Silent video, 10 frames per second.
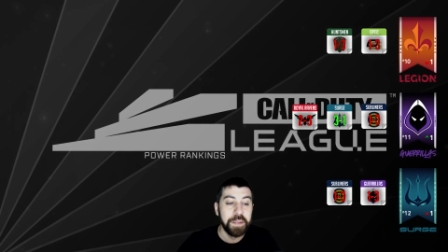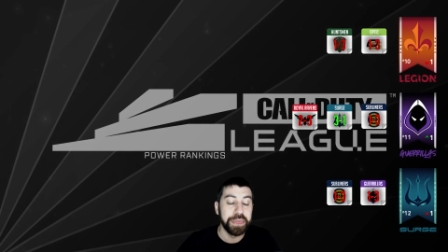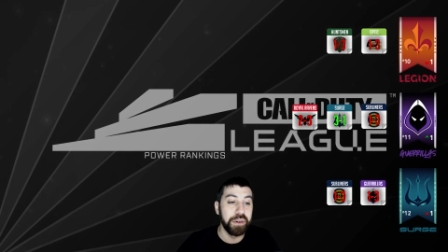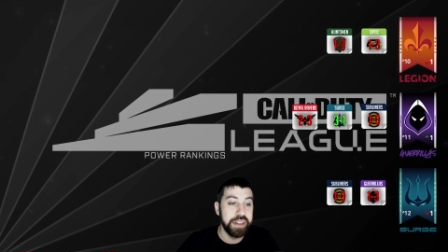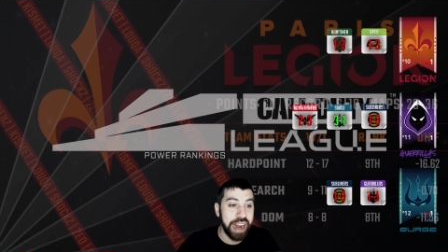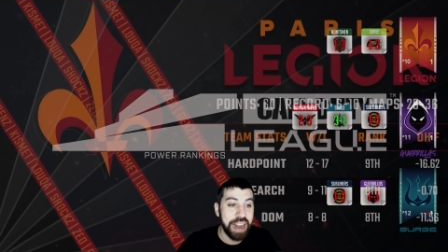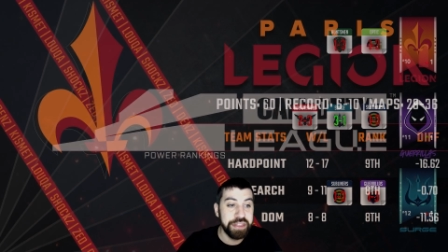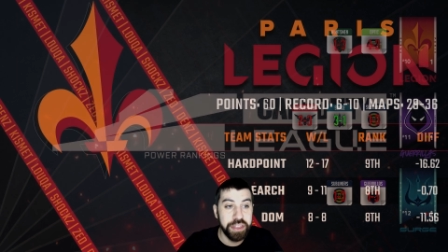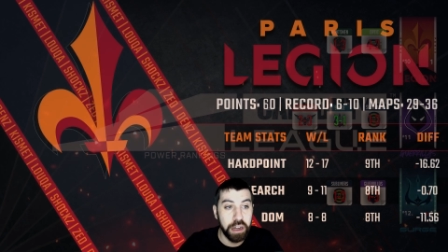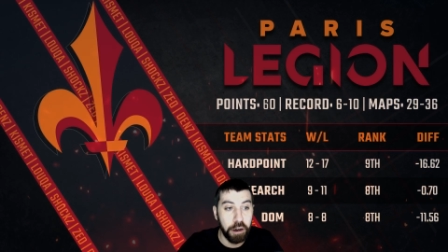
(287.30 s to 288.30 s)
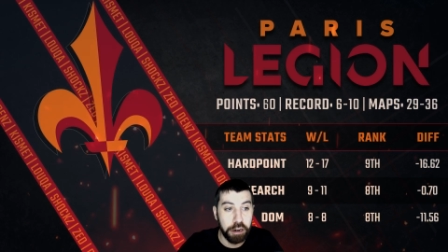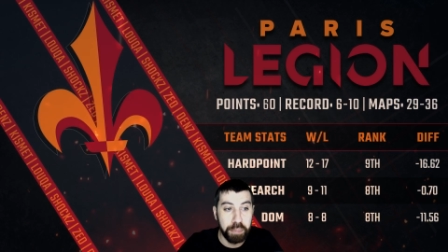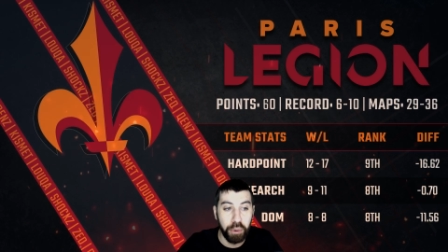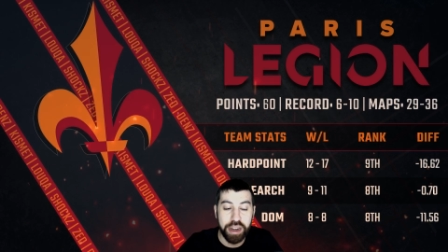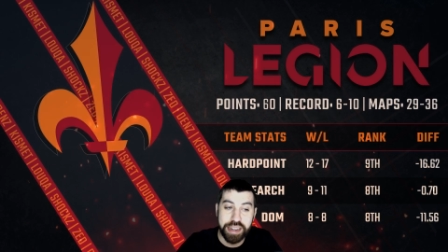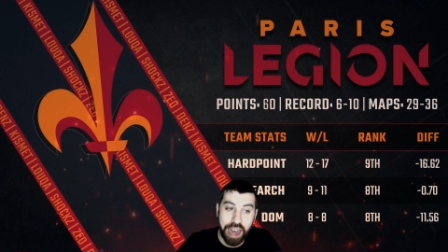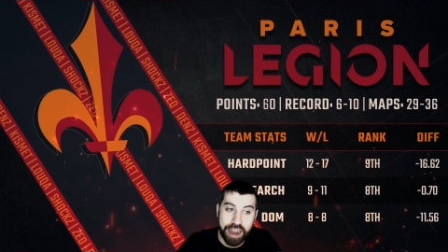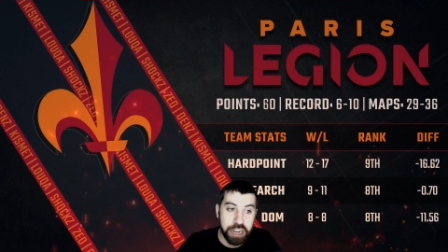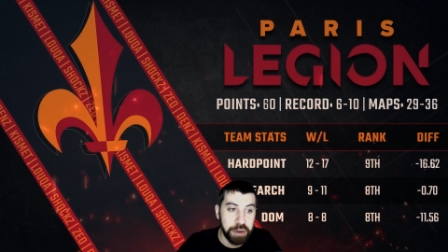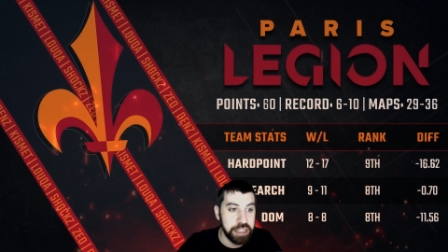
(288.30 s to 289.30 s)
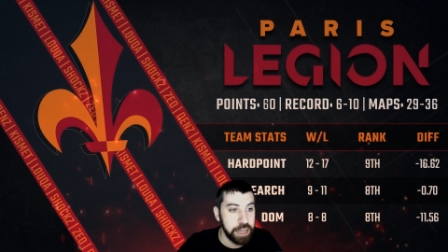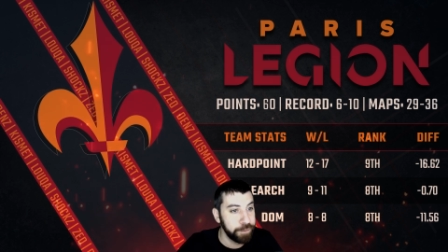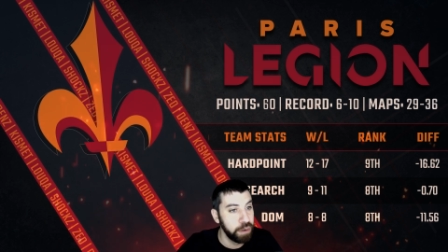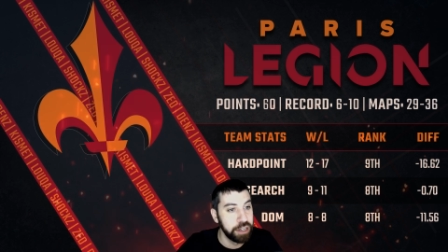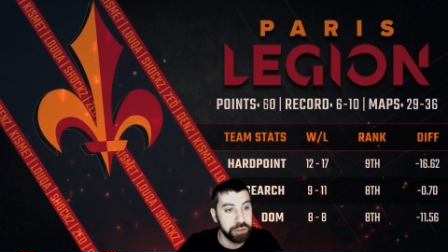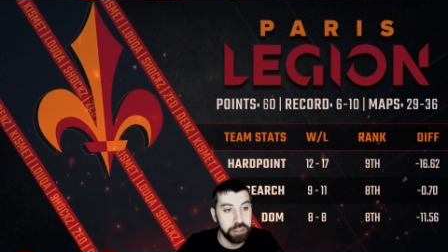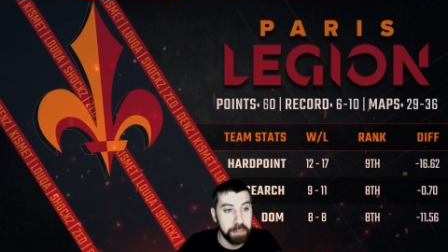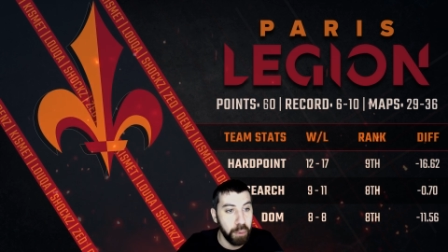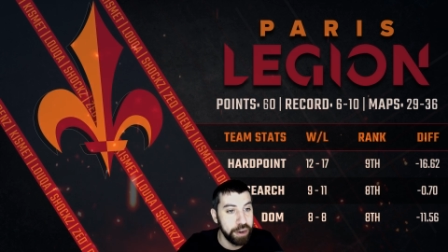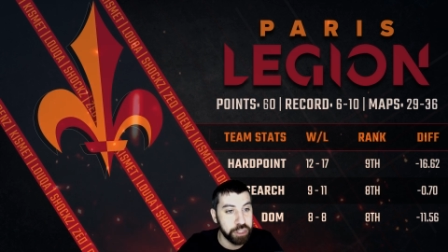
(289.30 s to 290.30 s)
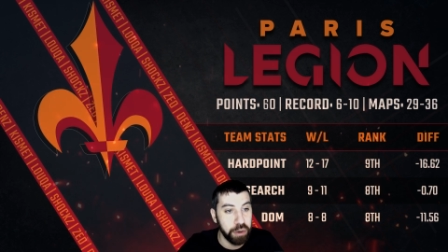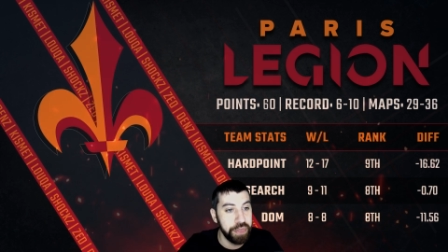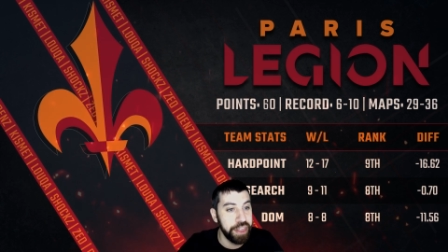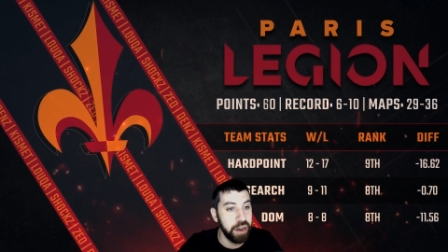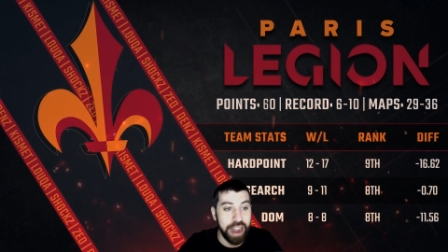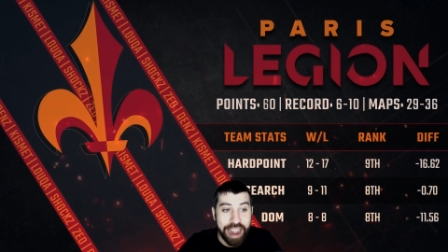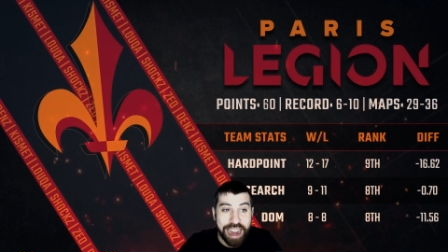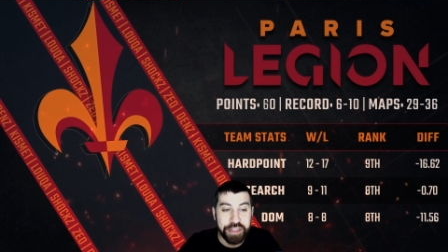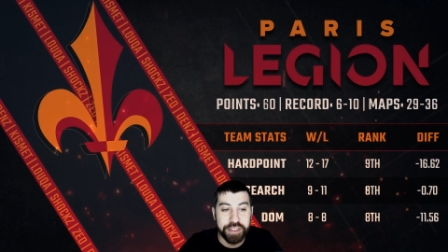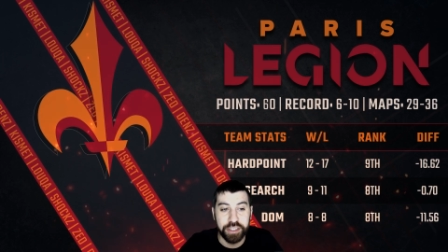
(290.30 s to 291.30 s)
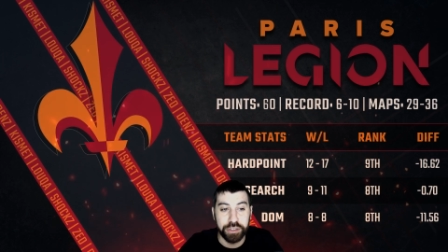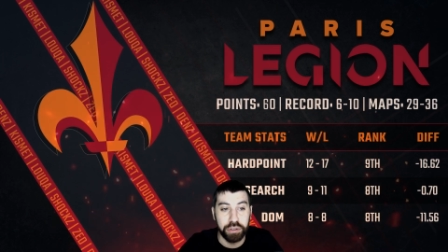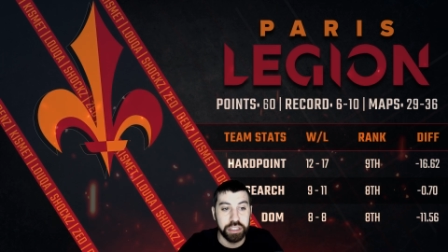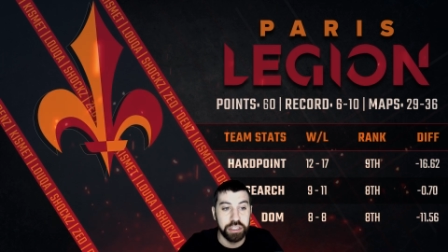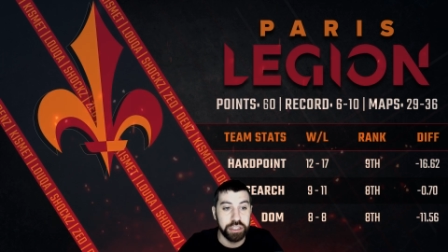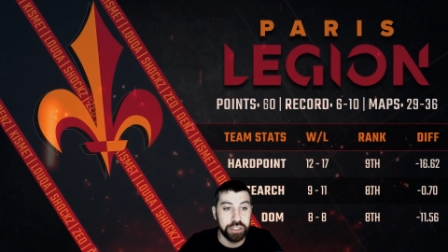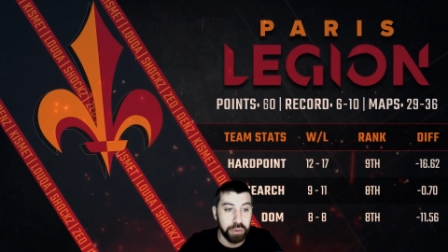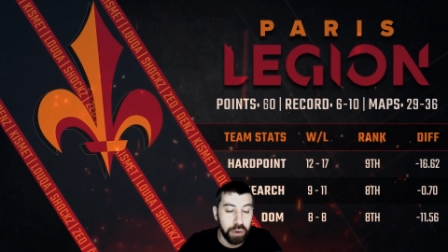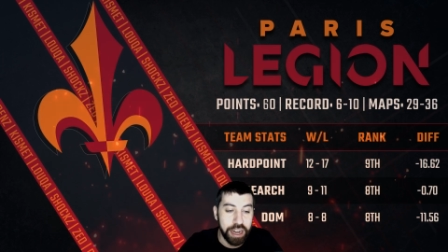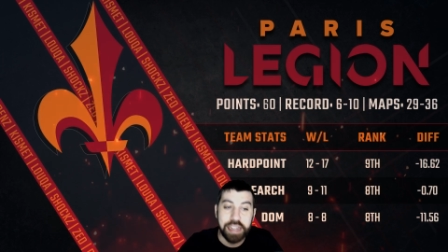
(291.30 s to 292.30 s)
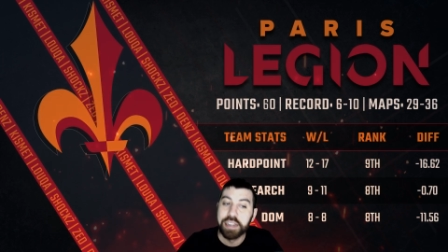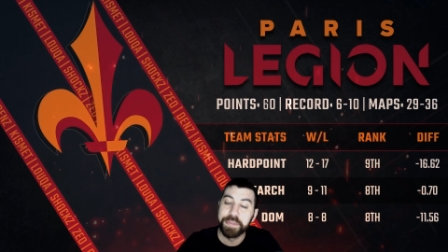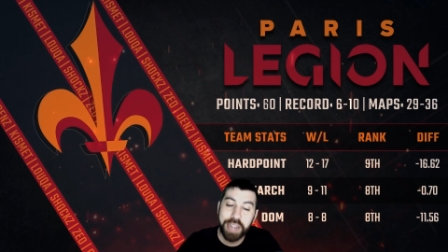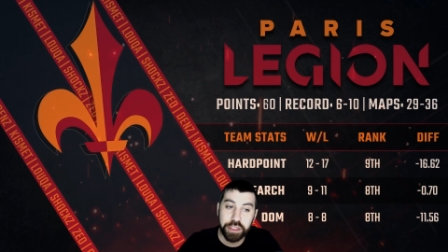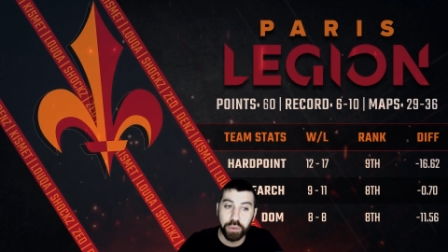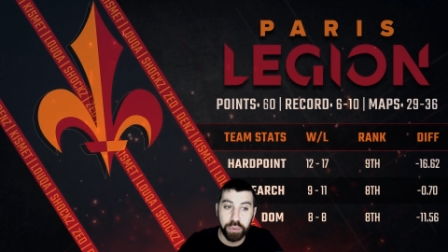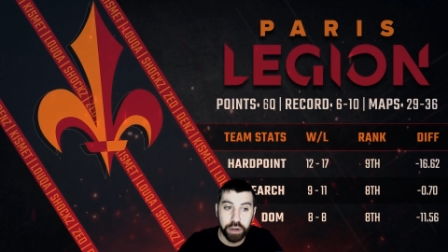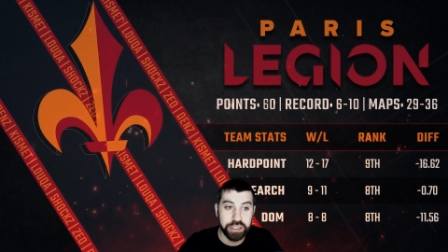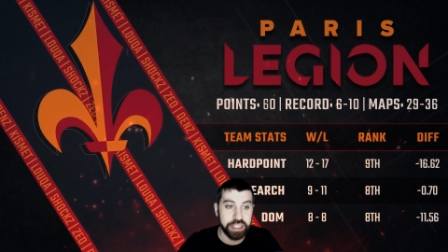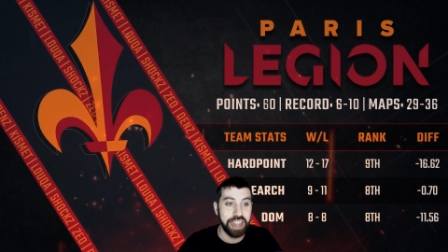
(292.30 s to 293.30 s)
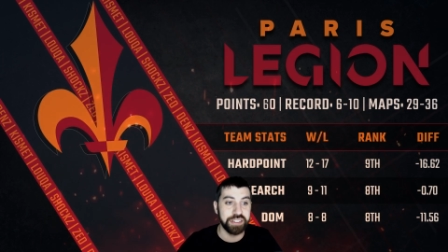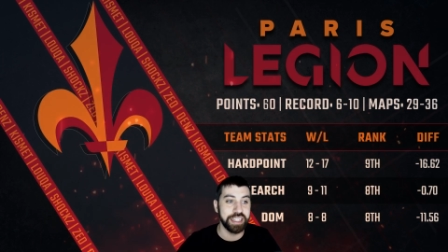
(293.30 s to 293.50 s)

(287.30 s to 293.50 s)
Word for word: They're ninth in the hard point, not a great differential in points right there, eighth in the search and destroy, not the worst case.